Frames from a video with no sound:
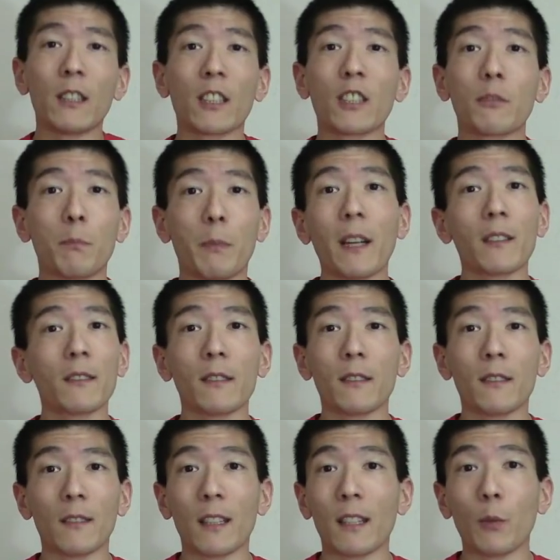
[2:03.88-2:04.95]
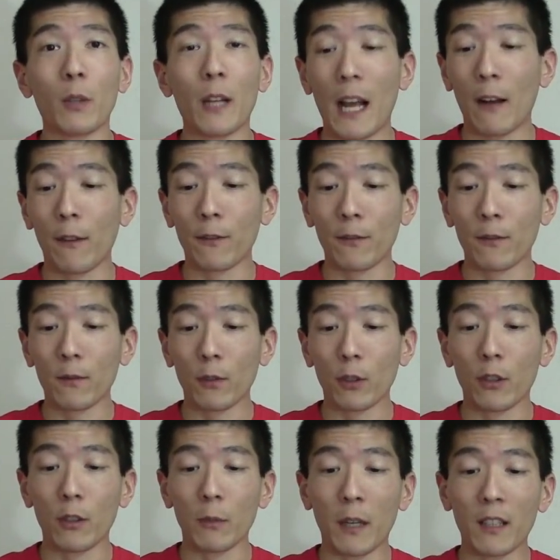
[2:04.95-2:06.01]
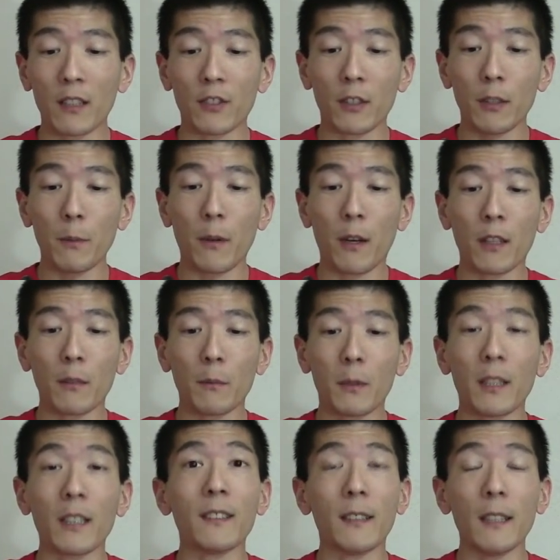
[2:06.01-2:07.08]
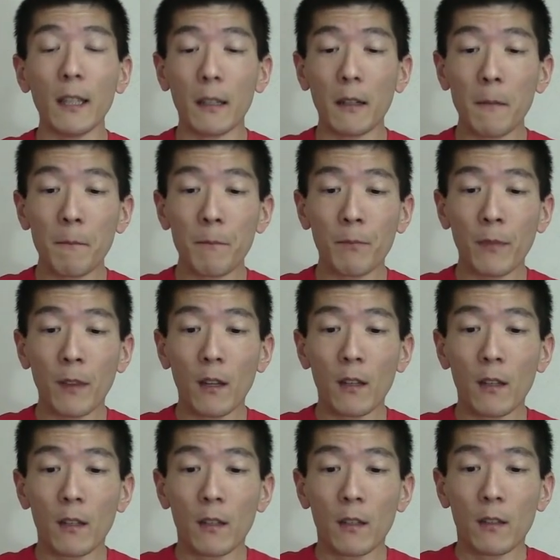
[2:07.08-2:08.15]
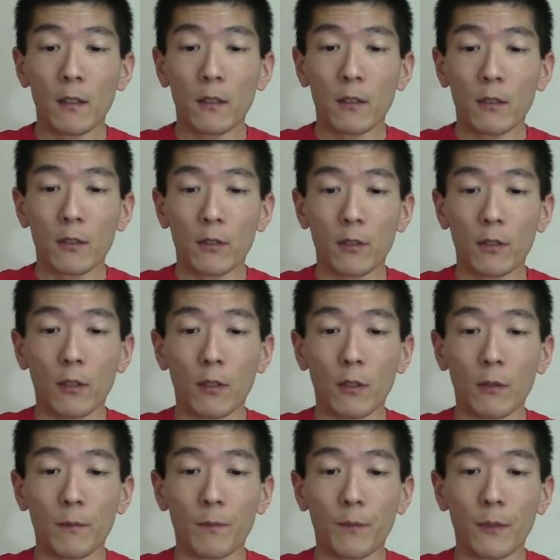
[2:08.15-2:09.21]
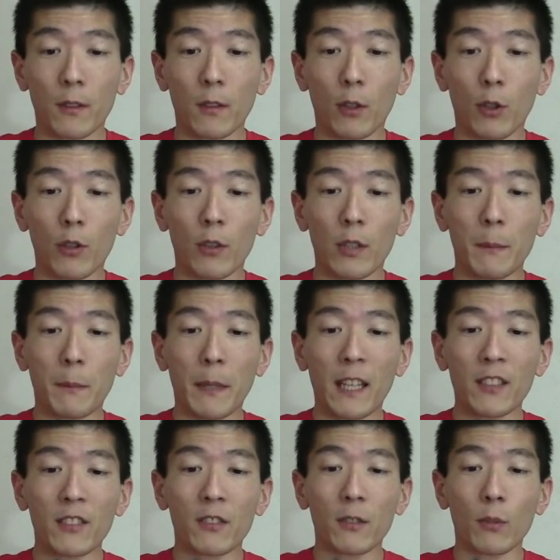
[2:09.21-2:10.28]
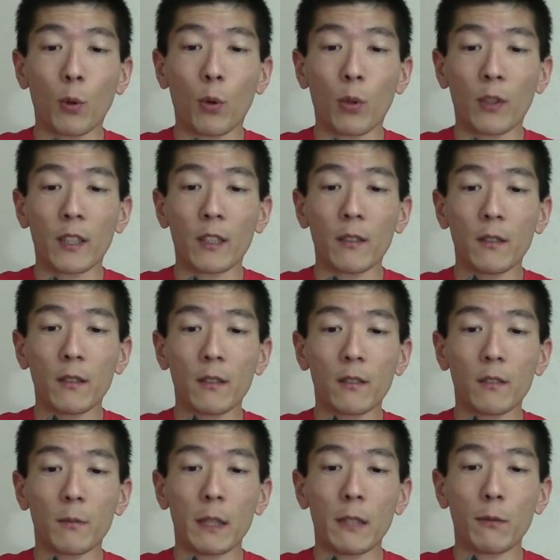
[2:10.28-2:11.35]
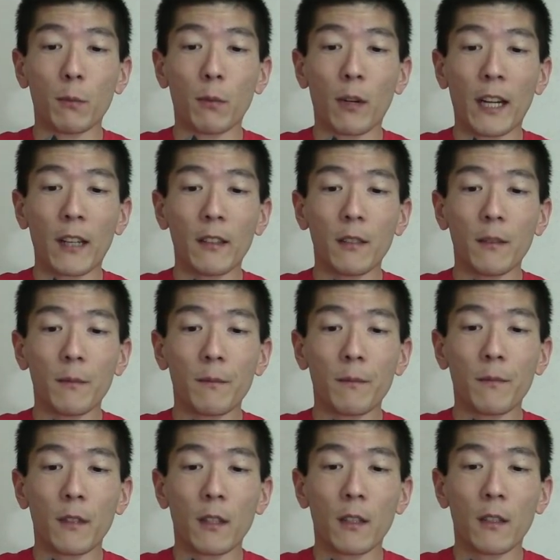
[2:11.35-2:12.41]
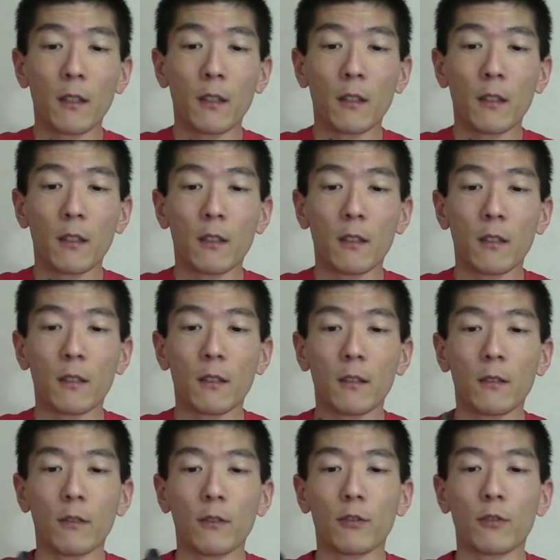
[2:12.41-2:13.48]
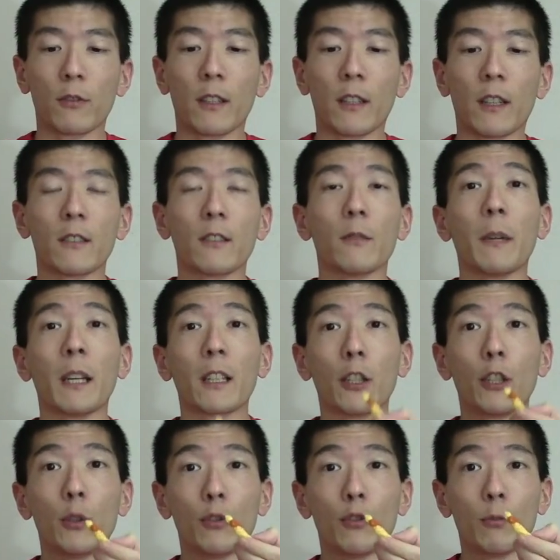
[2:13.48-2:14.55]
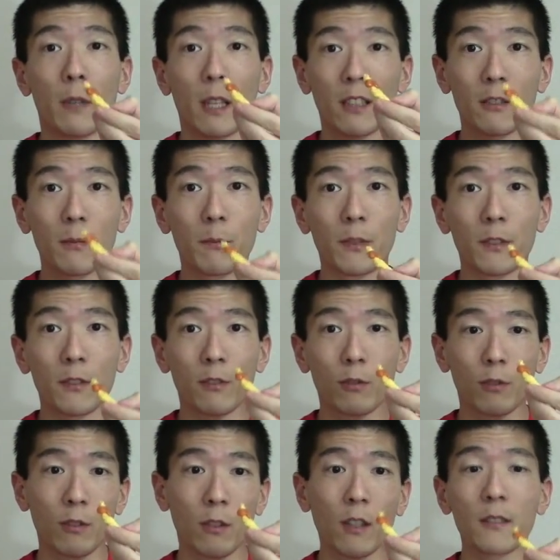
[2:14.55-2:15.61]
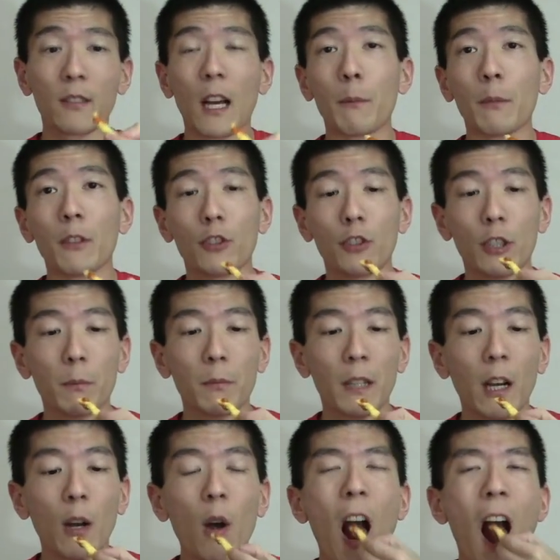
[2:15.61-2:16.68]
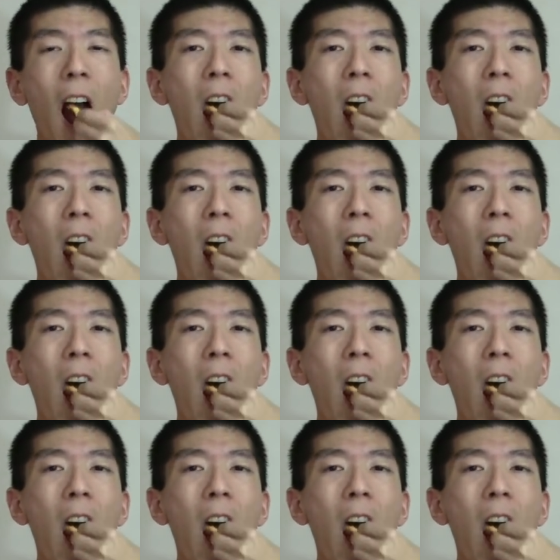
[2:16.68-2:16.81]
expect that it would have a good amount of zip on it, but it did. So, locally based in Oregon, Beaver Brand. Let's try not to make a huge mess, but it's on top of the chip now.